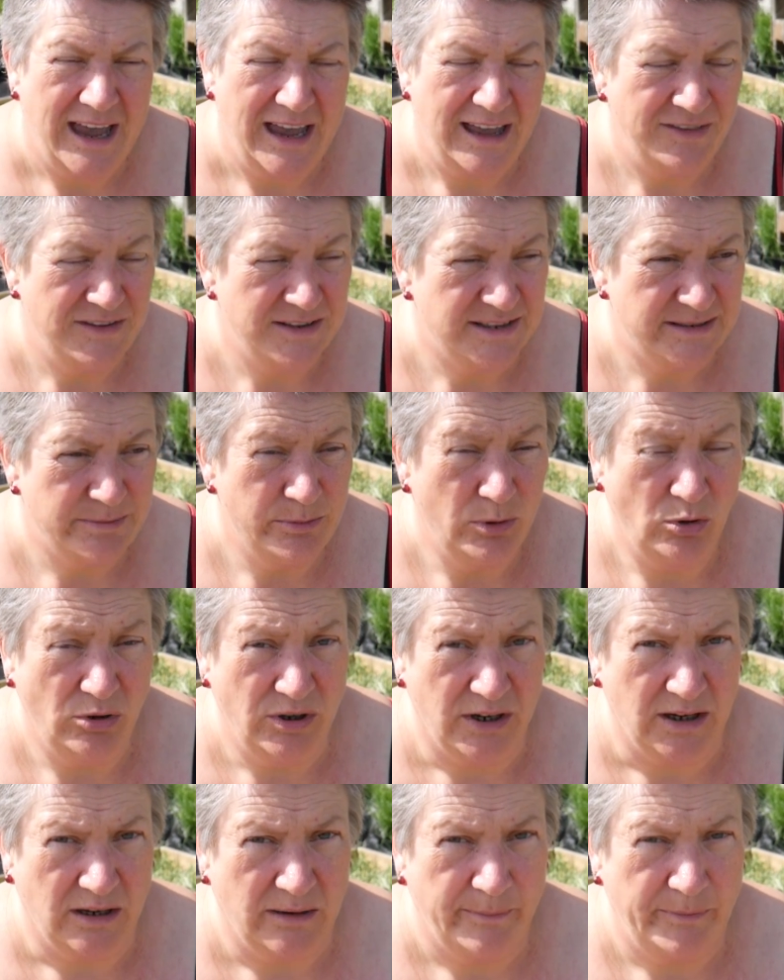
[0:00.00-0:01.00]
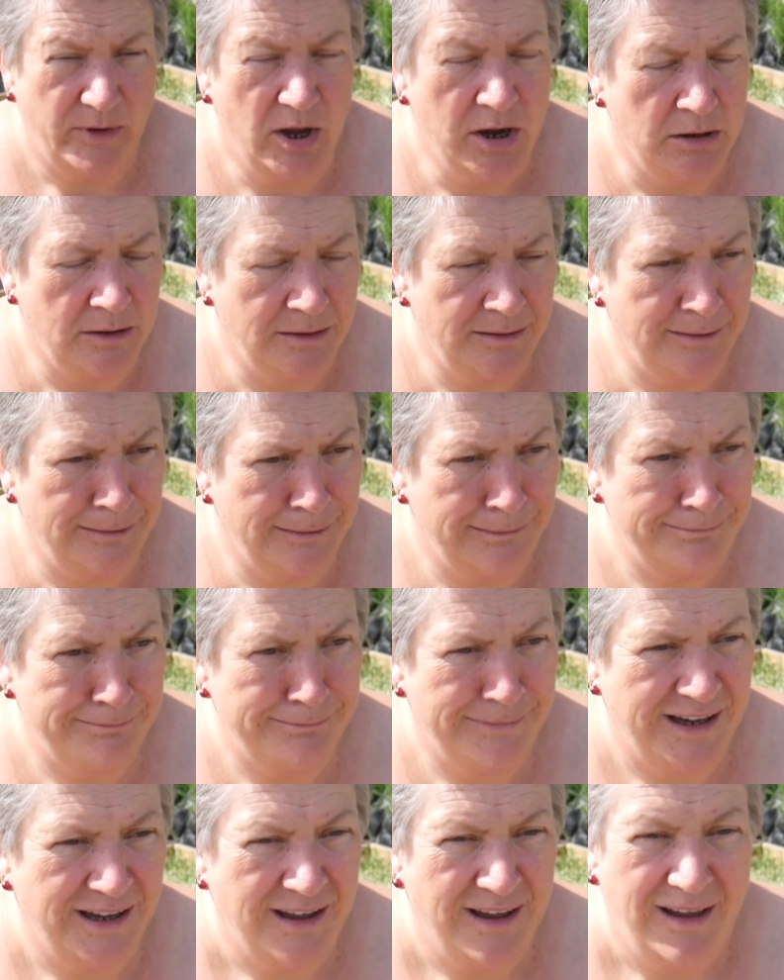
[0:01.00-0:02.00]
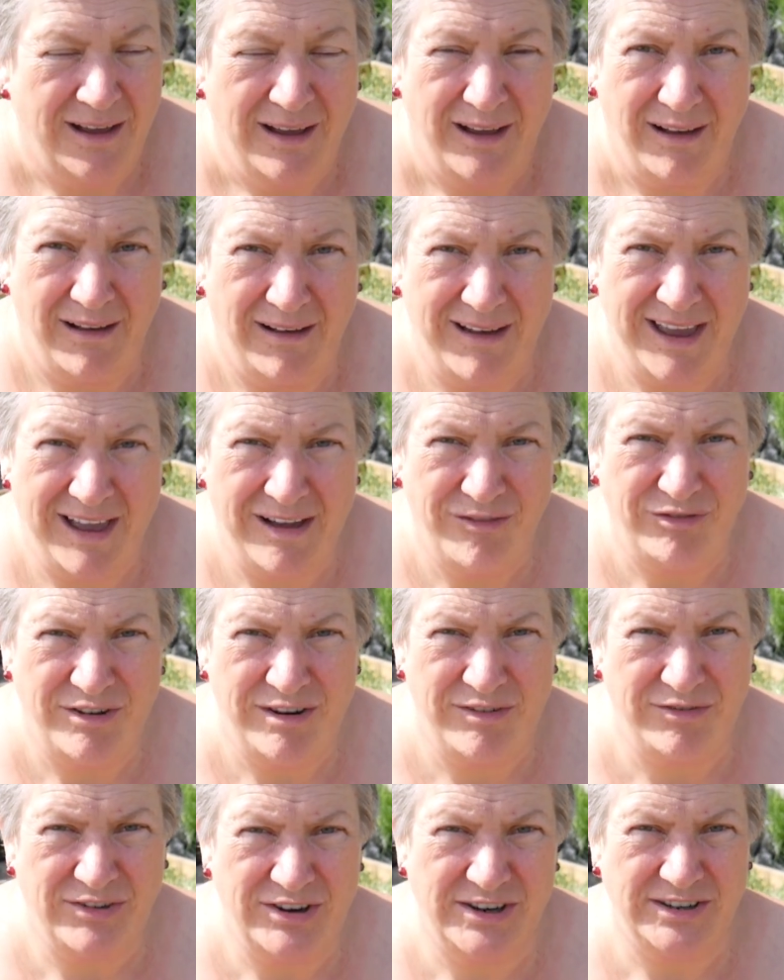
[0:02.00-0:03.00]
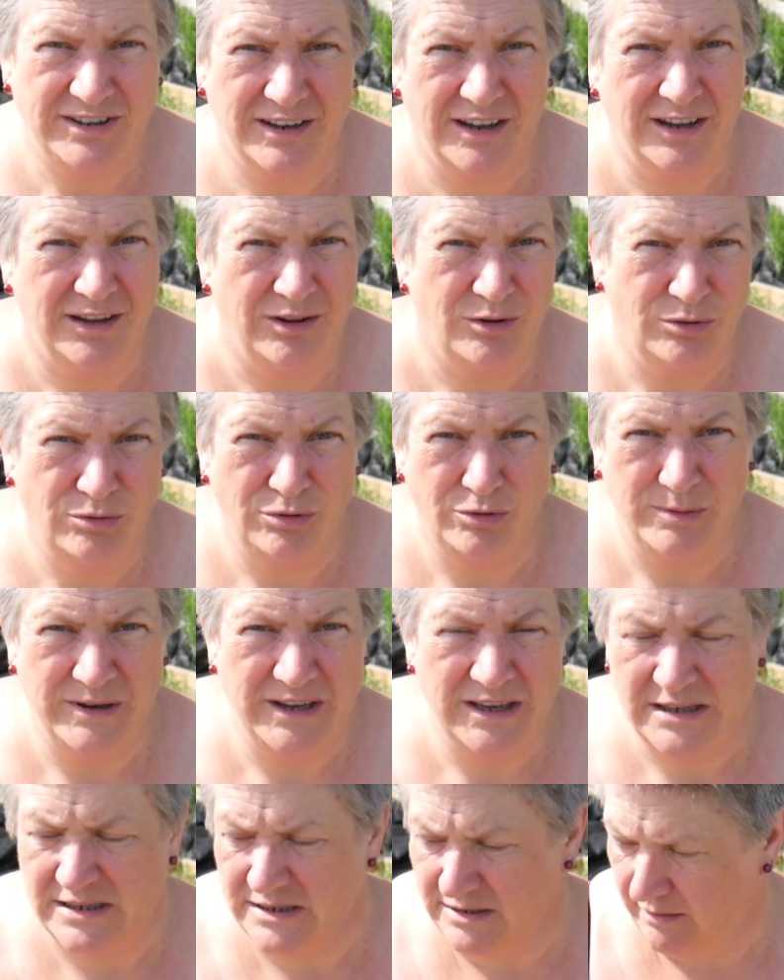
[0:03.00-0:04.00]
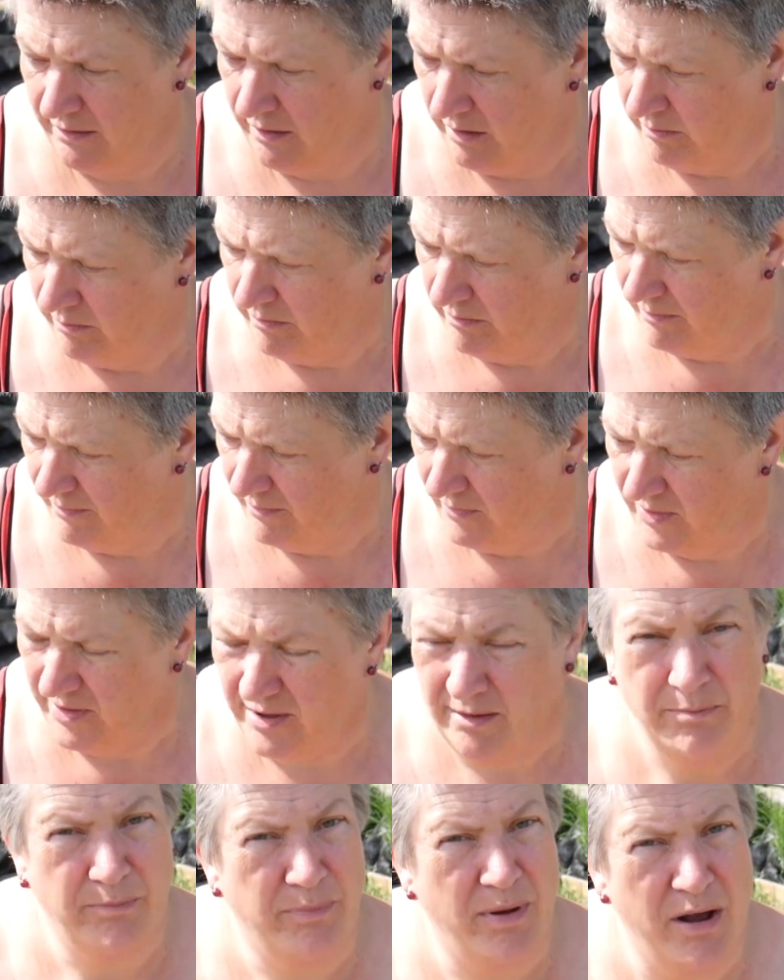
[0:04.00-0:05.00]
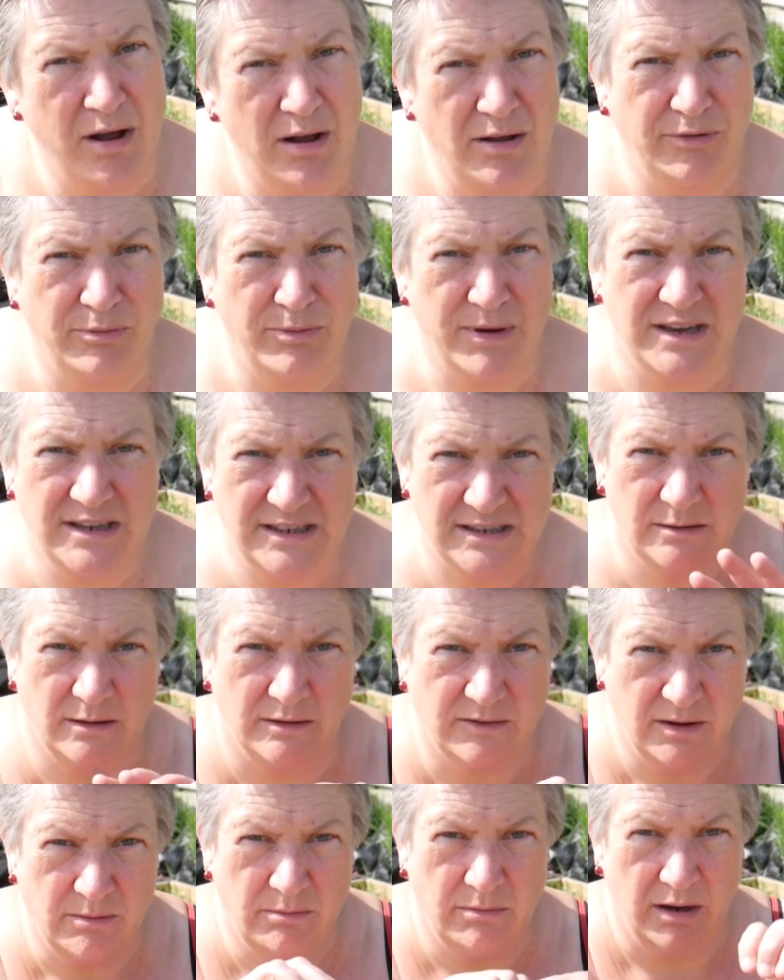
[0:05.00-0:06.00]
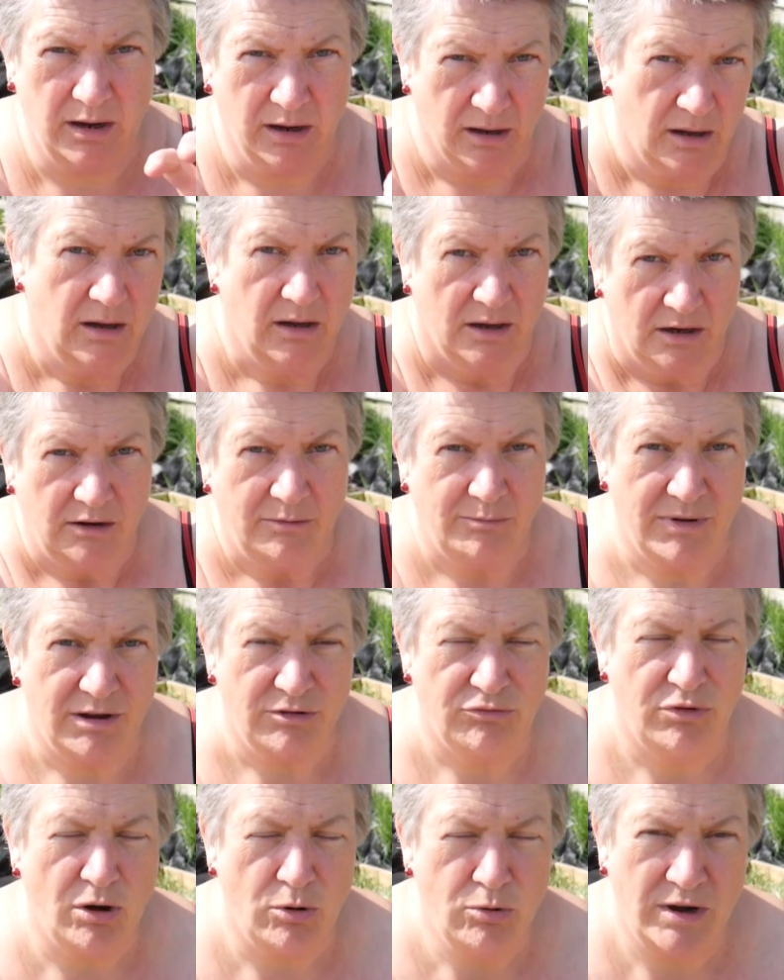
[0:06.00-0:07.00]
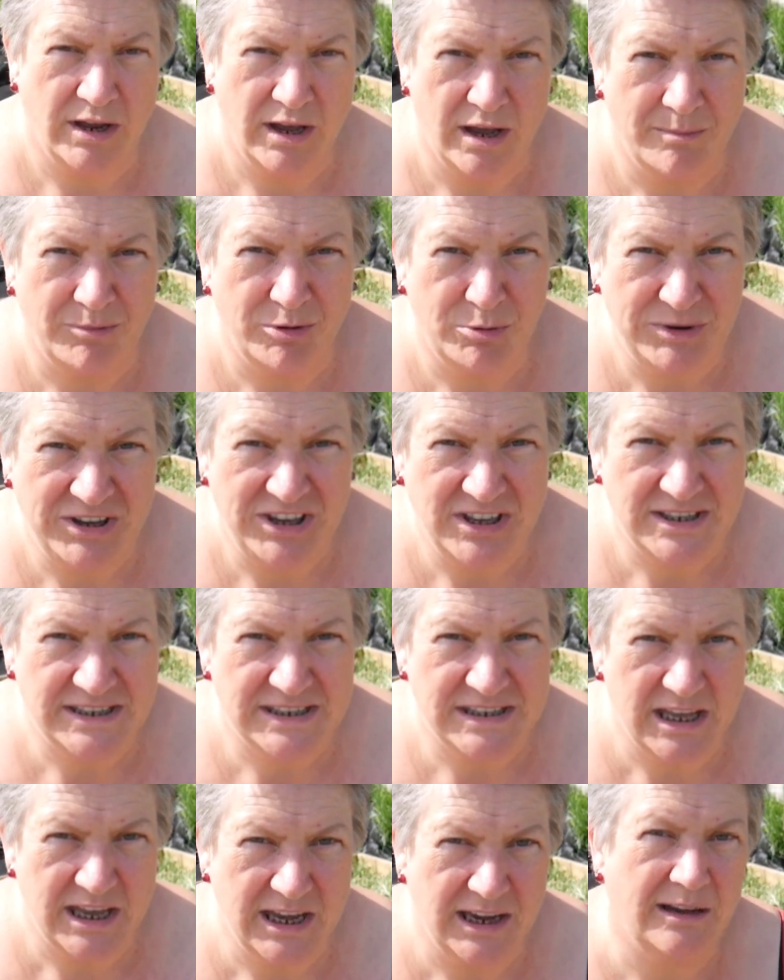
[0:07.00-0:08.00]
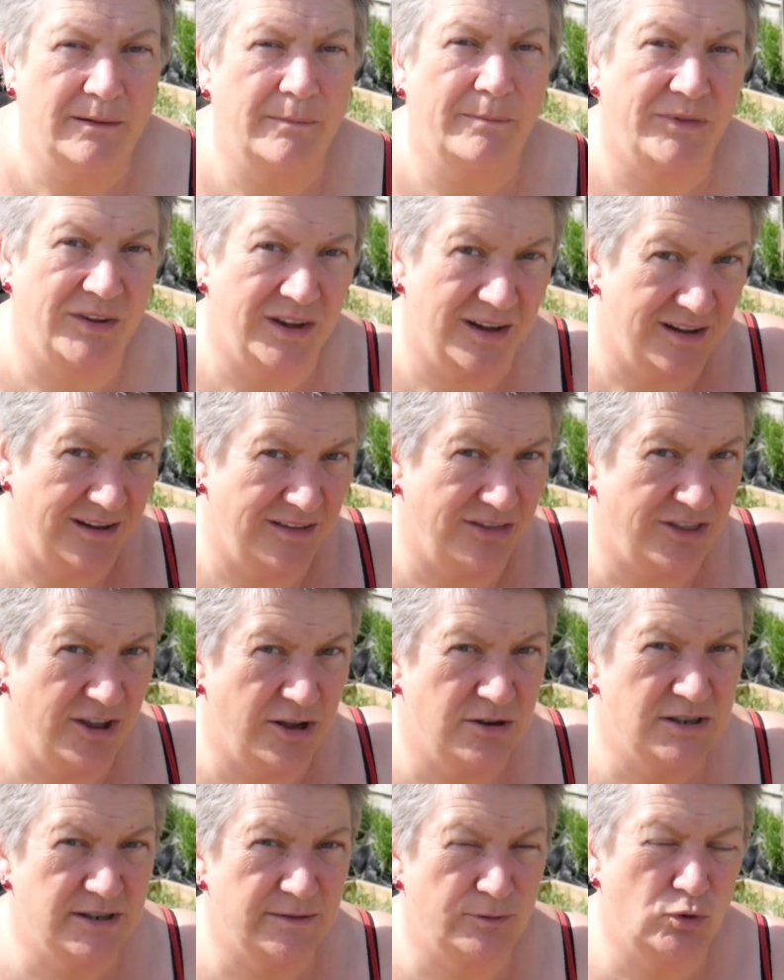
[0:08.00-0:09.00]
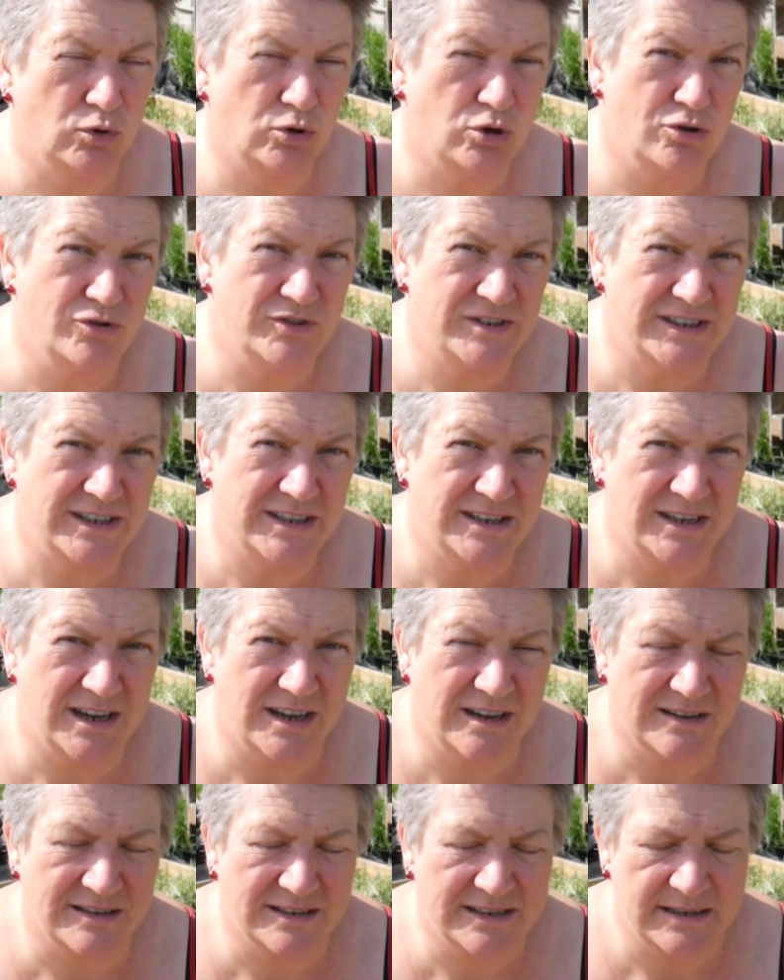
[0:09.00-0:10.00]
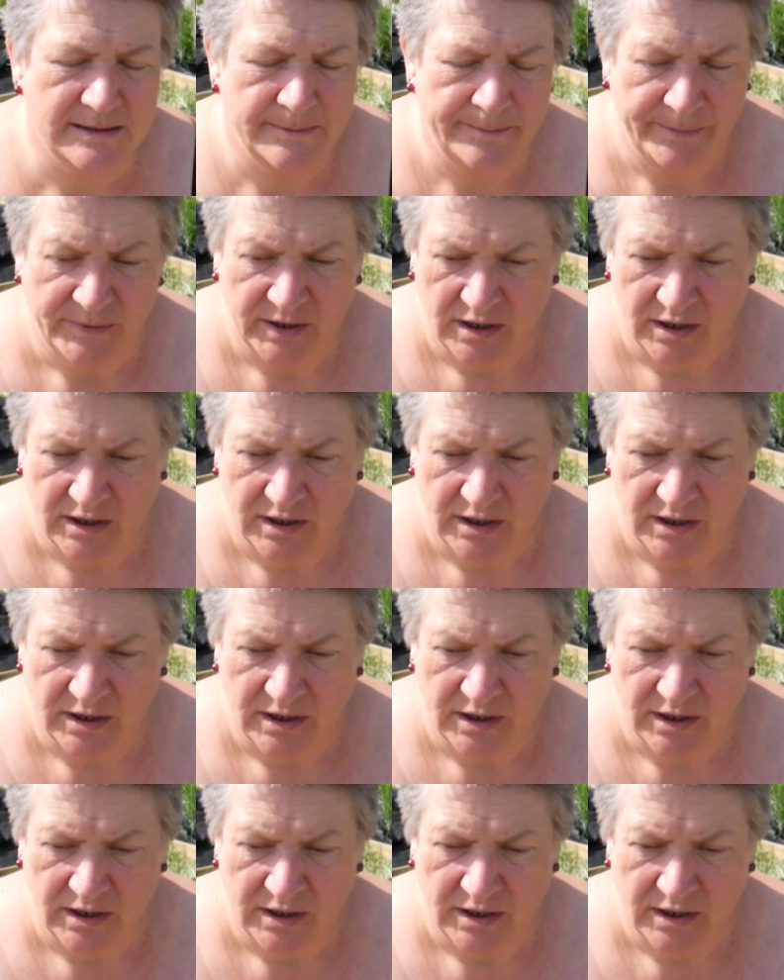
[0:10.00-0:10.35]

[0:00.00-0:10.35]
And this morning, I have lifted all the weeds from the pathway, so I've done my rolling up the weeds thing, and those have all gone to the ducks.